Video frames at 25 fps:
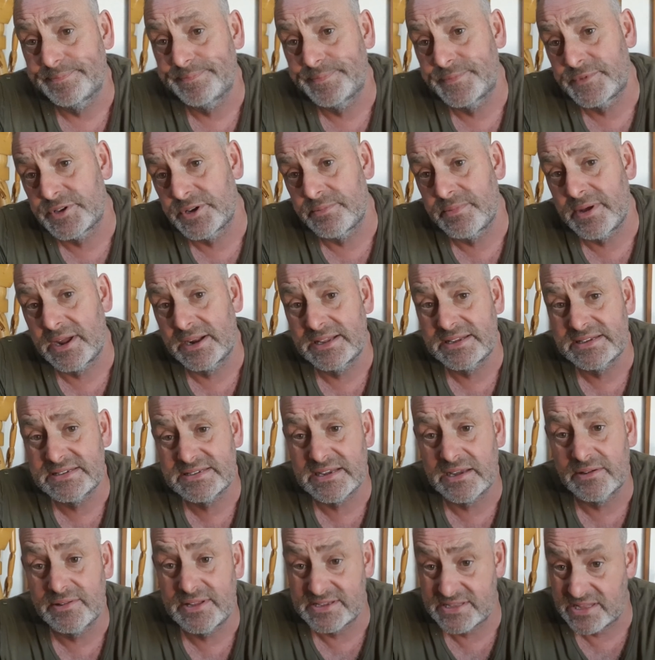Took money,
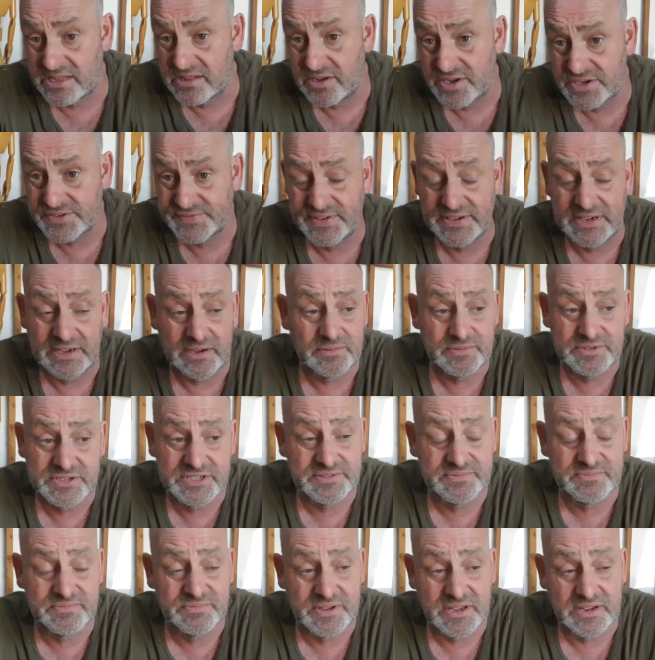so there's the last video,
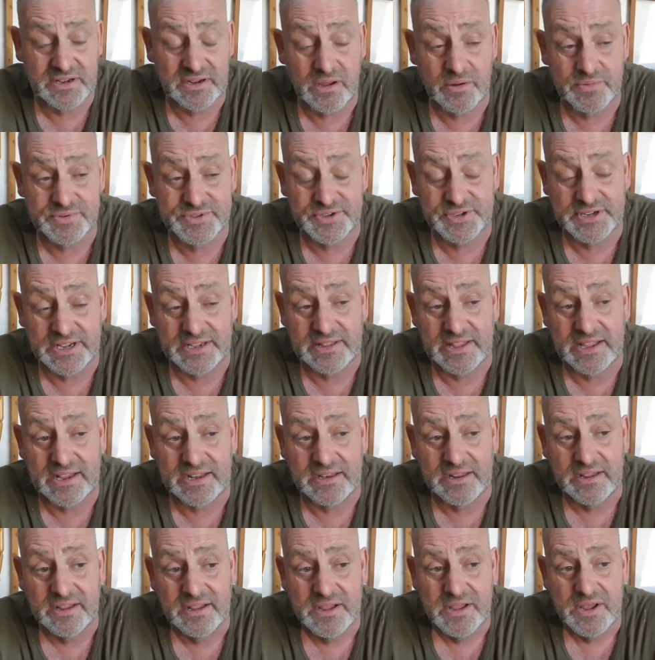I was on it
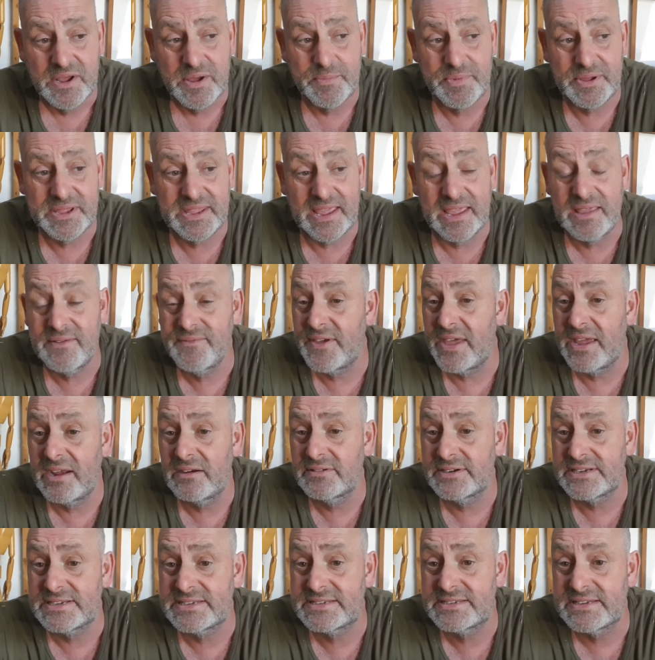then. But yeah, it
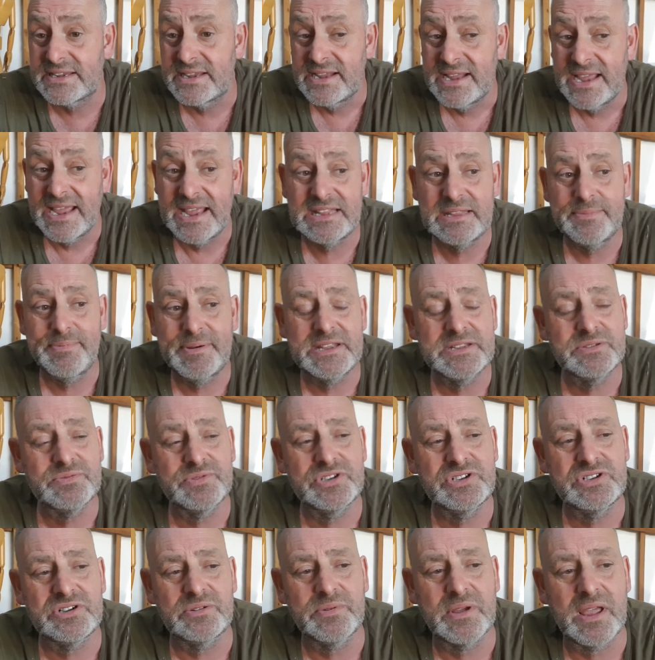varies. It depends what
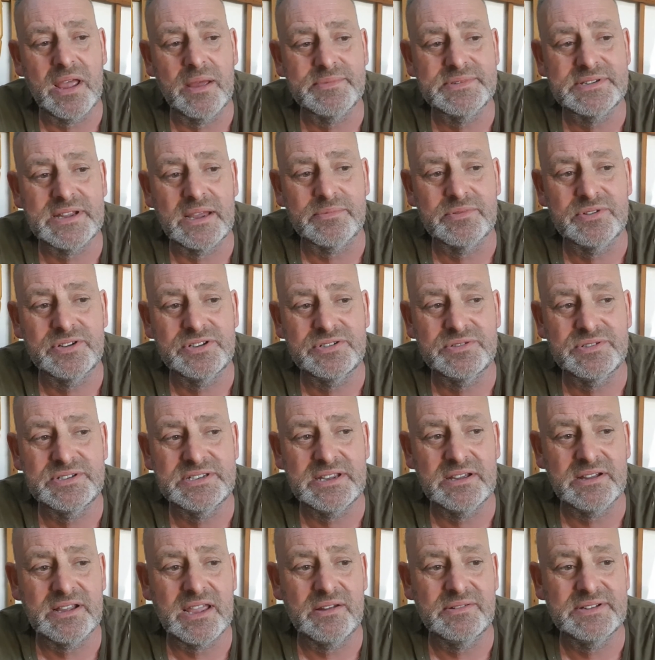job comes up, because you see,
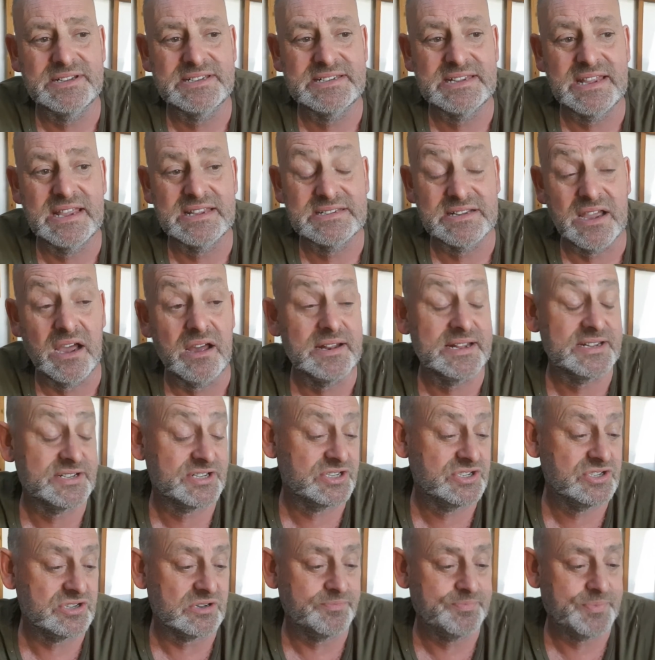I'm going to CX, there's a
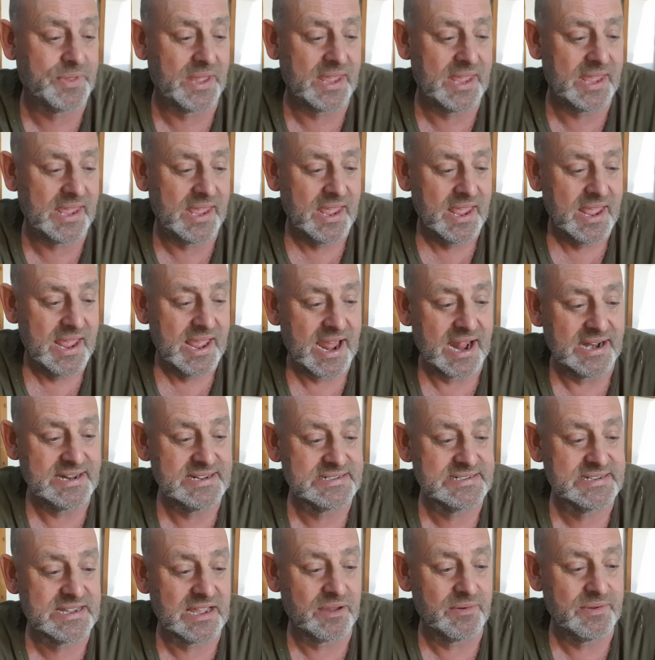job there, and
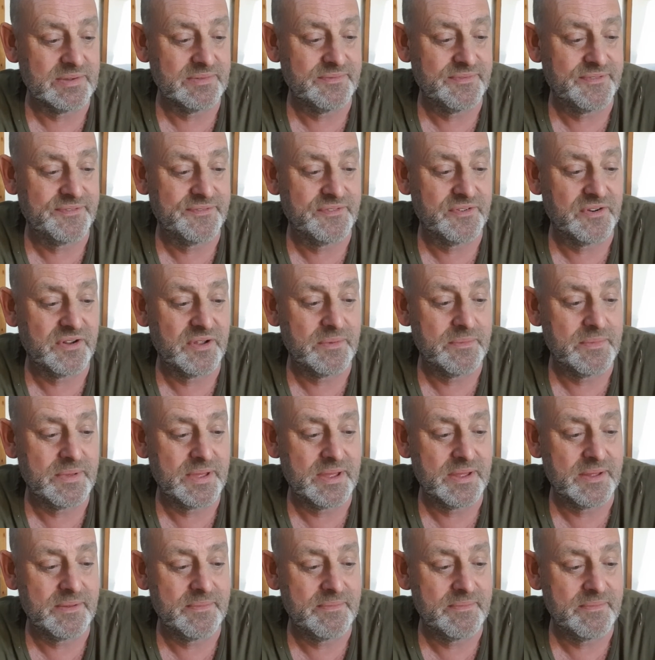it's going
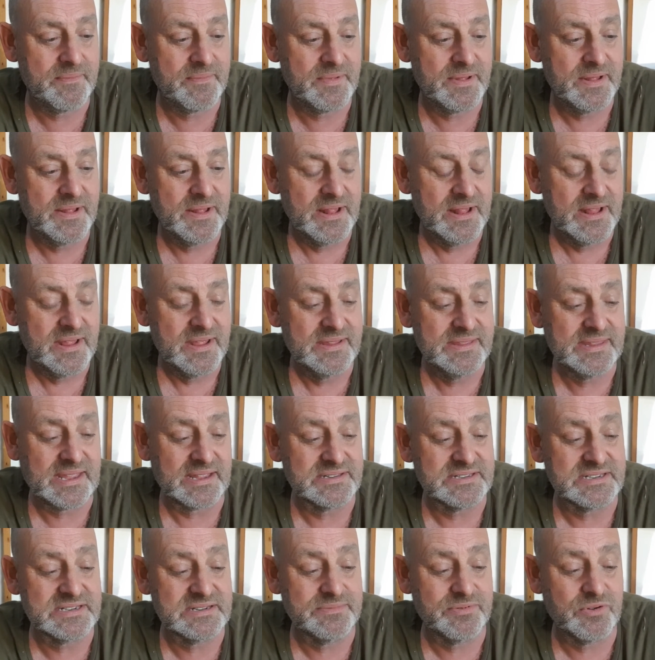from
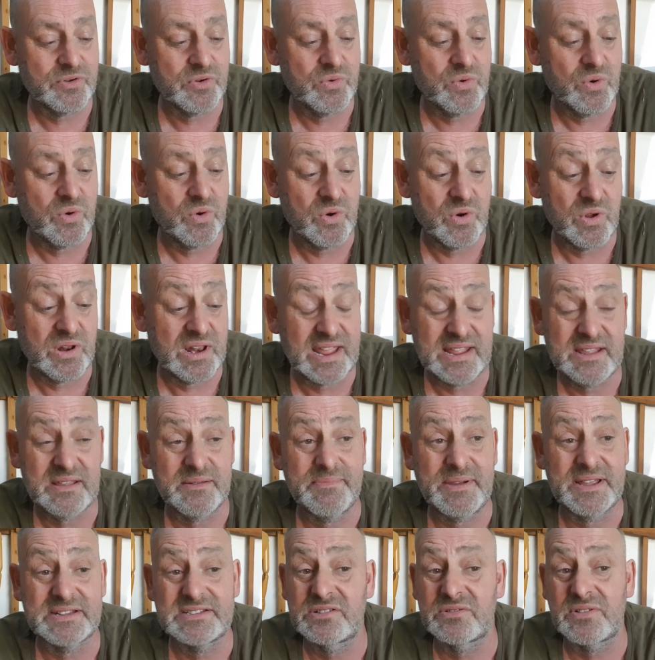Dunstable or Leighton
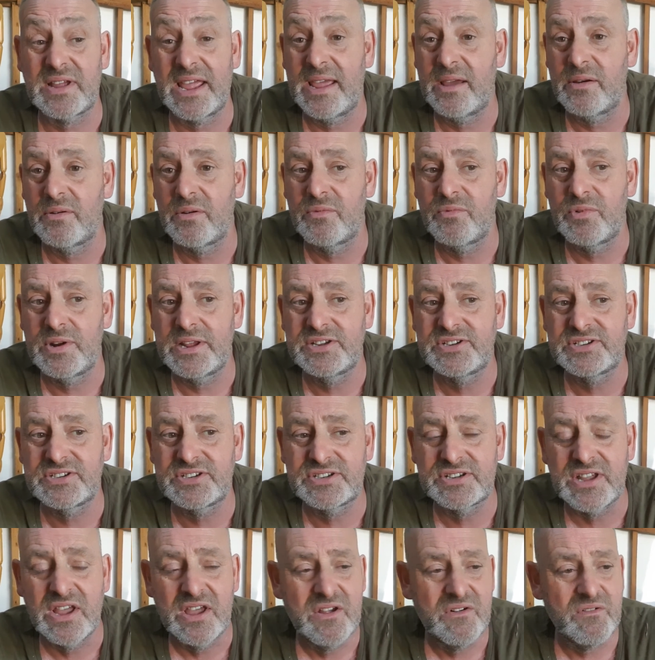Buzzard or Houghton
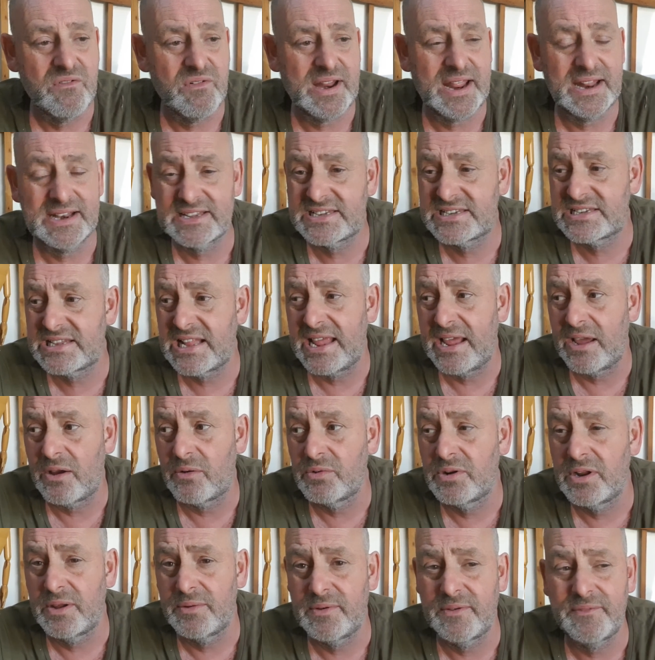Regis round to Slough,
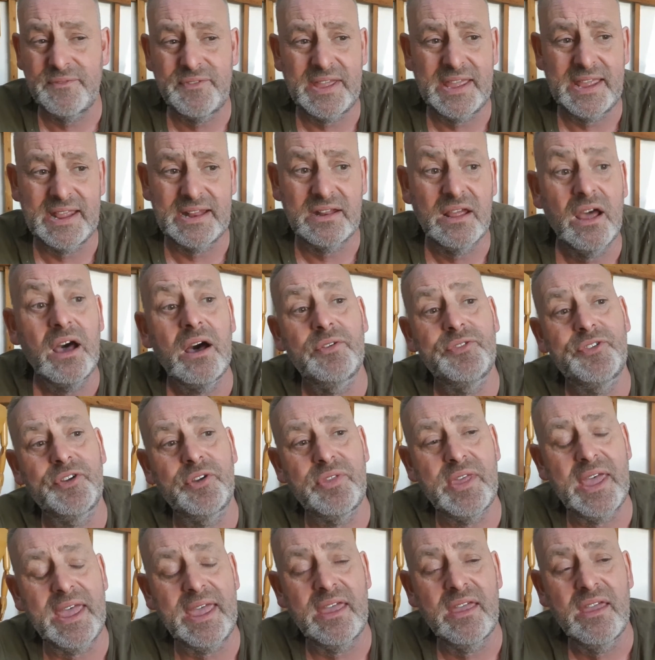Luton van. I'll do
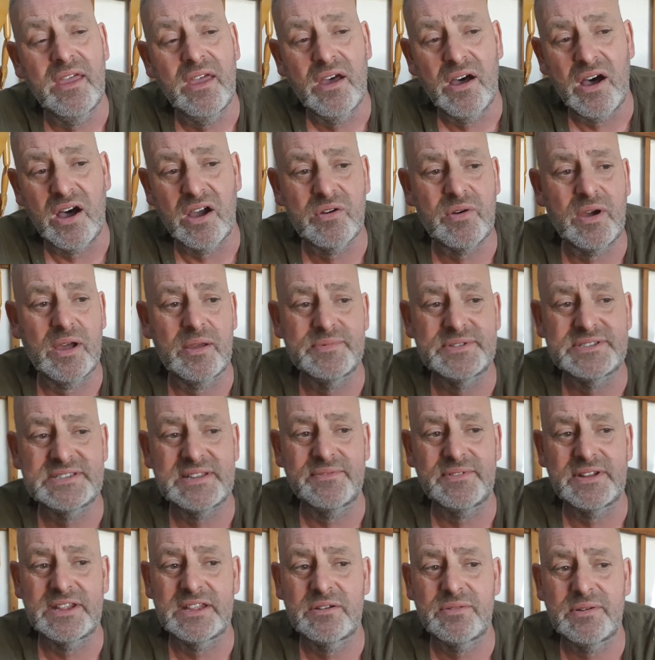that. I'll quote them
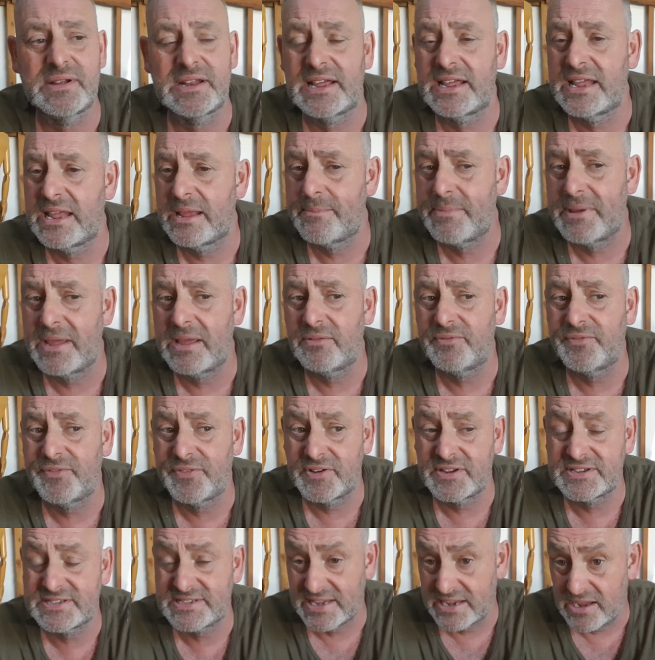70 quid, £80.
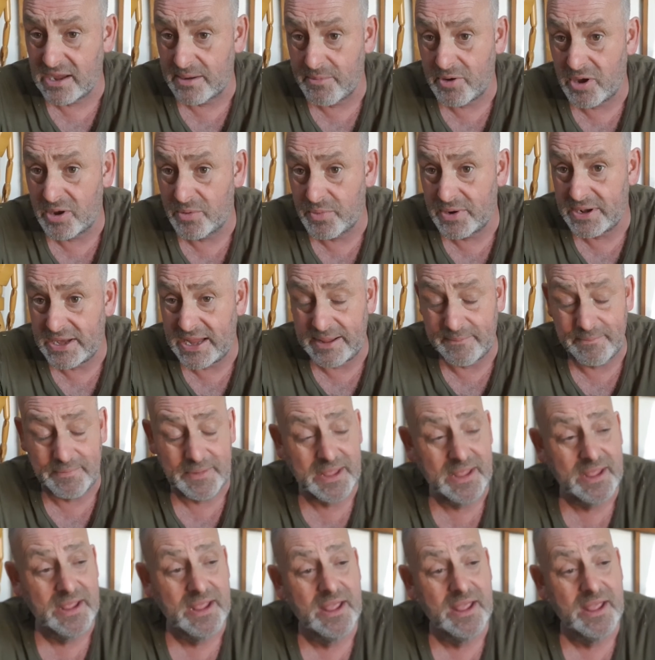First thing, I might win it.